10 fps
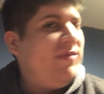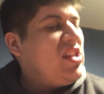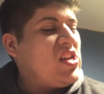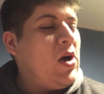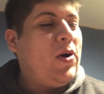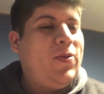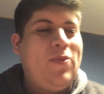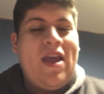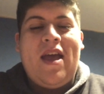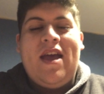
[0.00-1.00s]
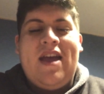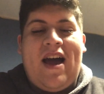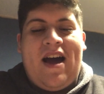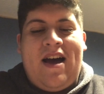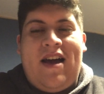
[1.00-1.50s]
So,
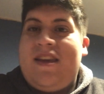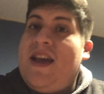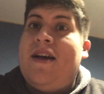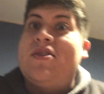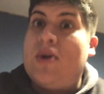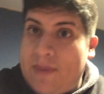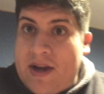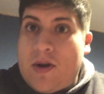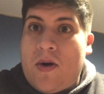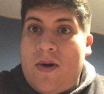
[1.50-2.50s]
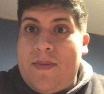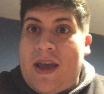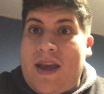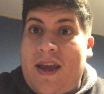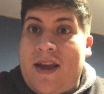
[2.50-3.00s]
uh, yeah, so I'm back home
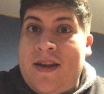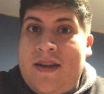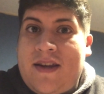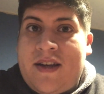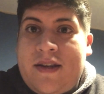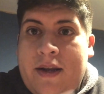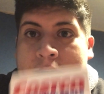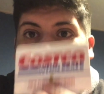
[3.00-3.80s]
and dun, dun, dun,